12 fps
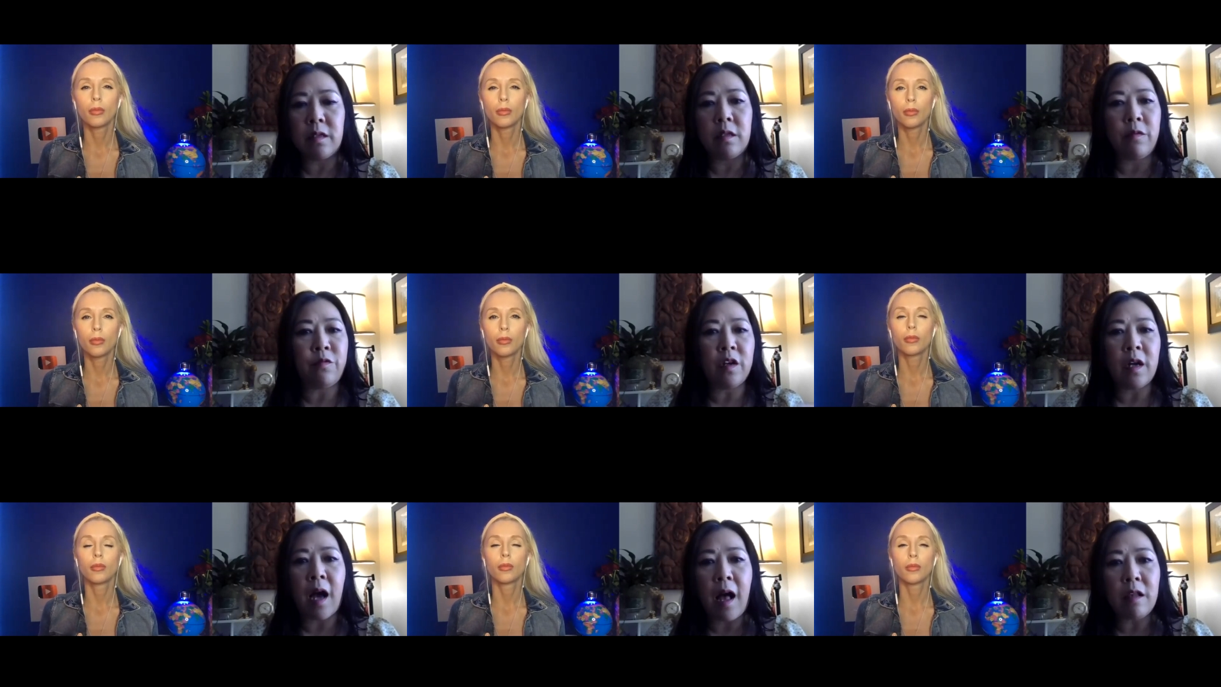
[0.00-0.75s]
Speaker 1: different
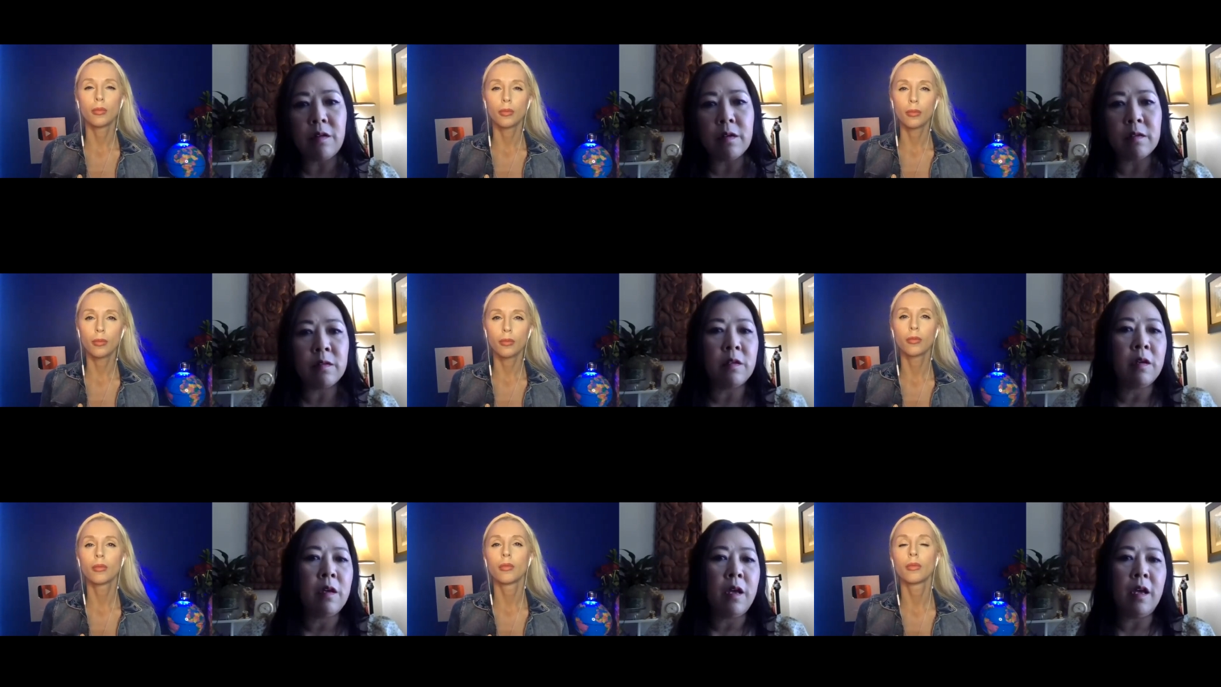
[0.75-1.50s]
colors,
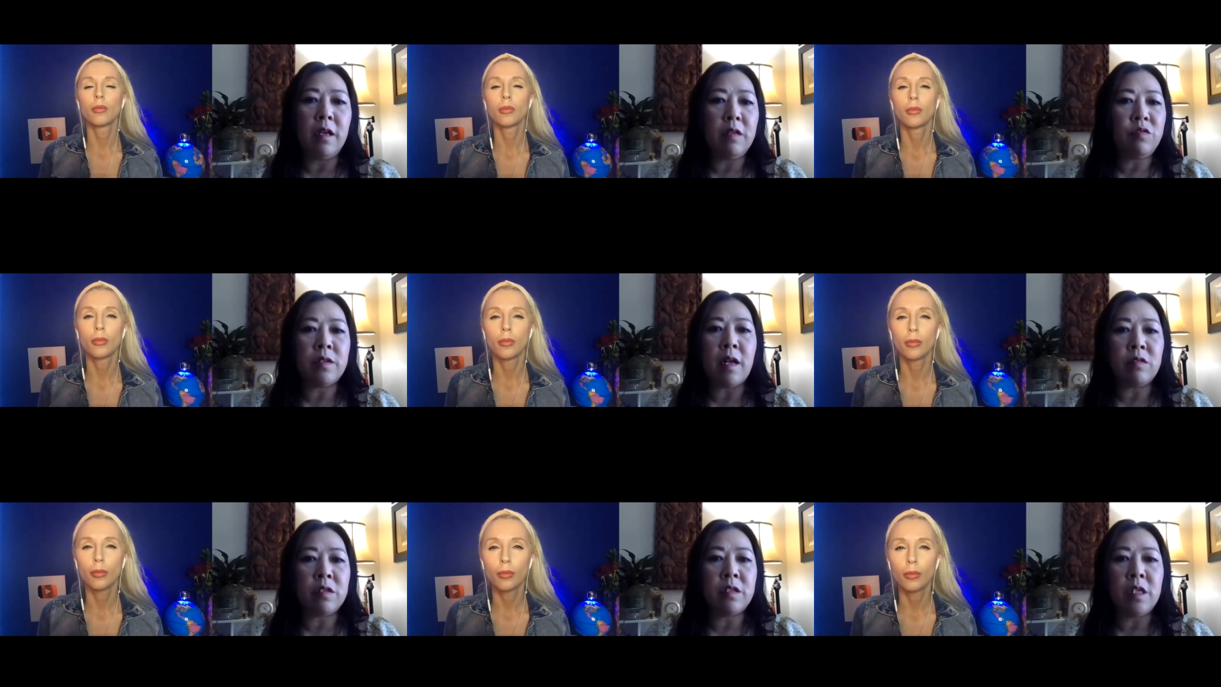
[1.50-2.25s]
and then
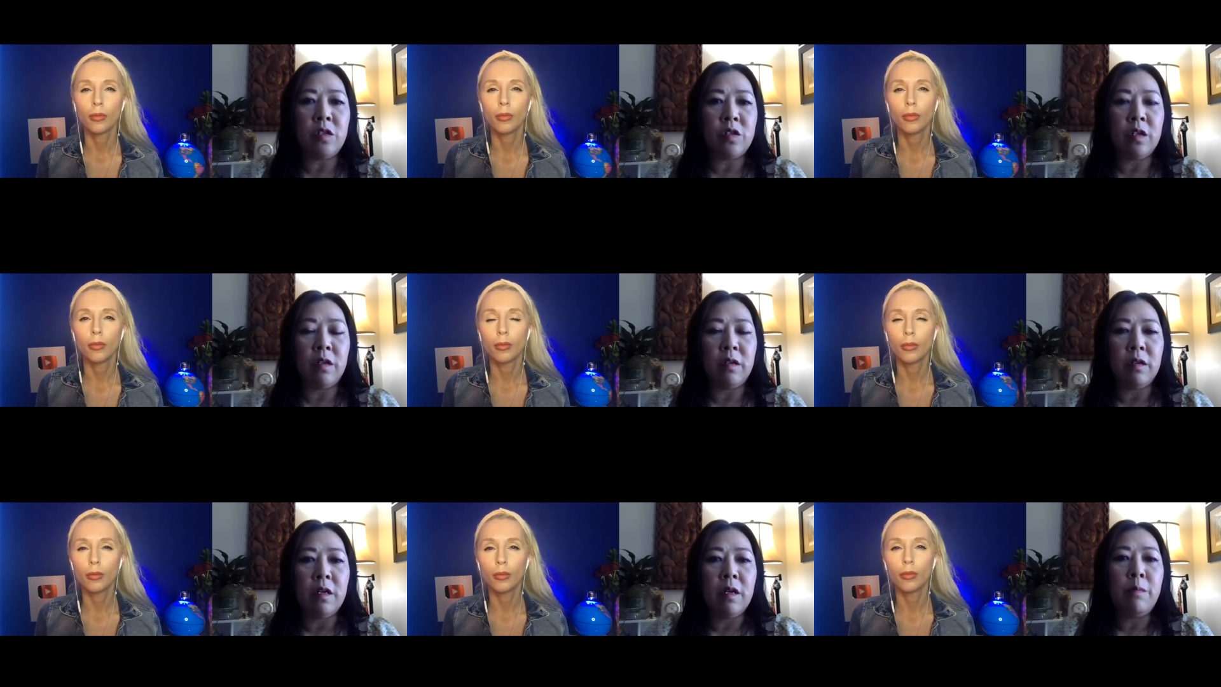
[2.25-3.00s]
start stitching.
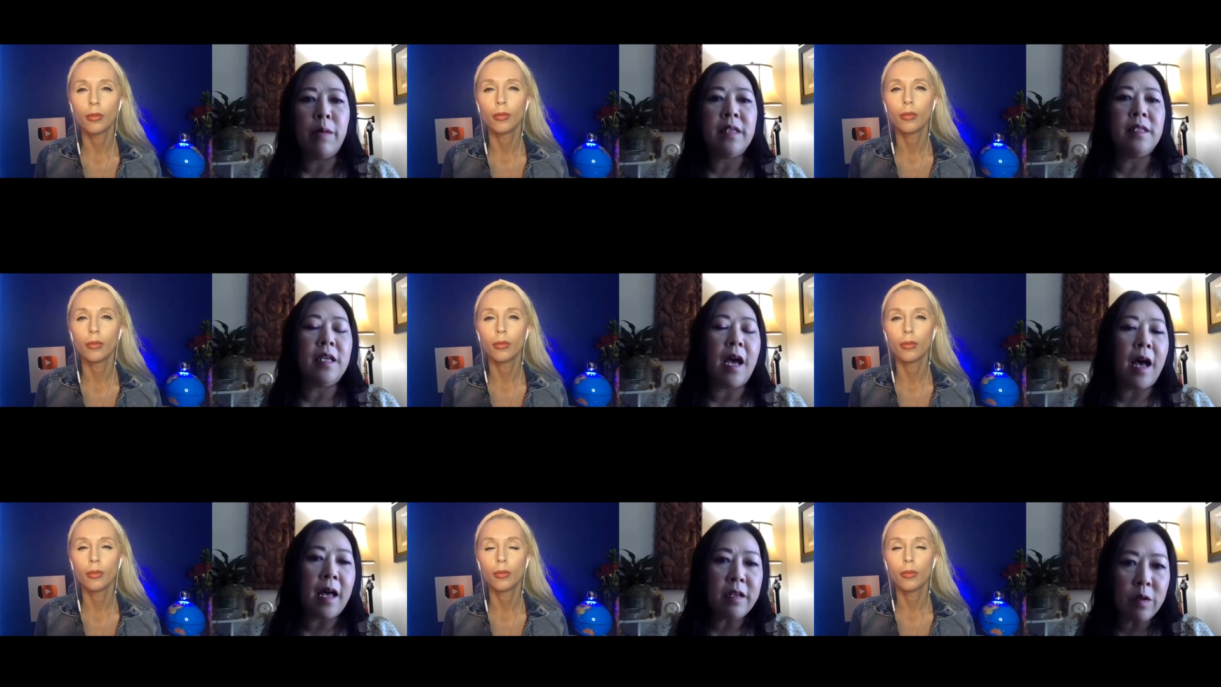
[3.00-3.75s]
The
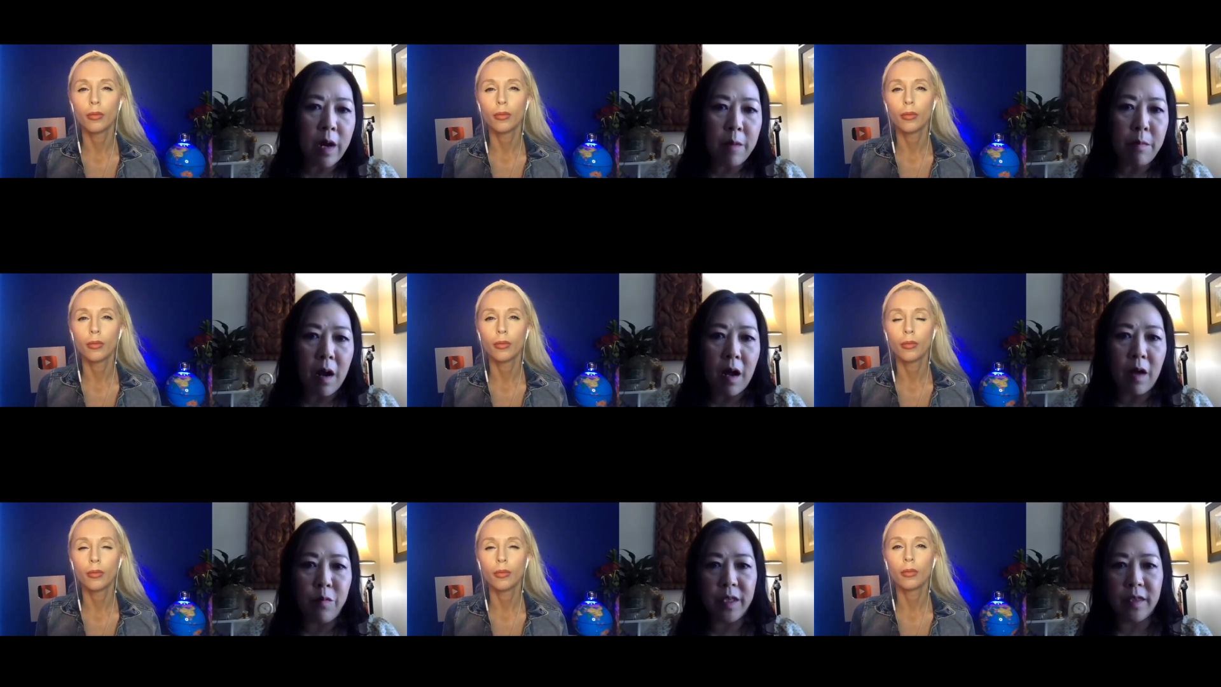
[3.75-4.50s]
other
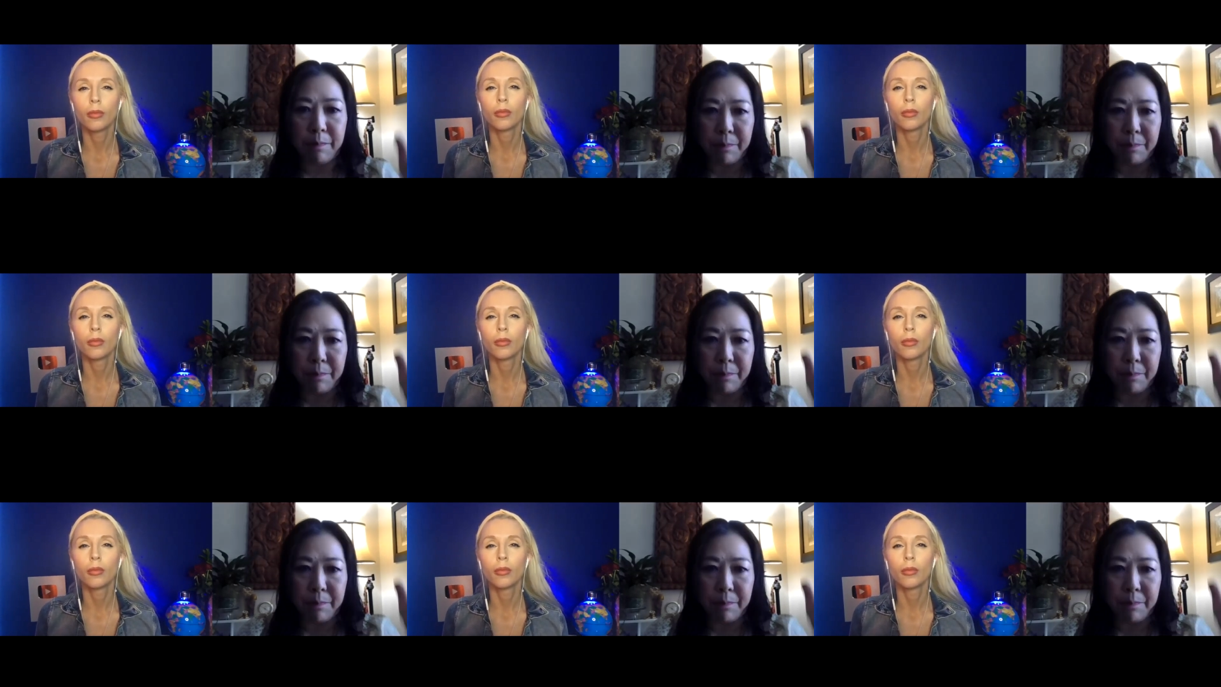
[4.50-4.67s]
grandma with the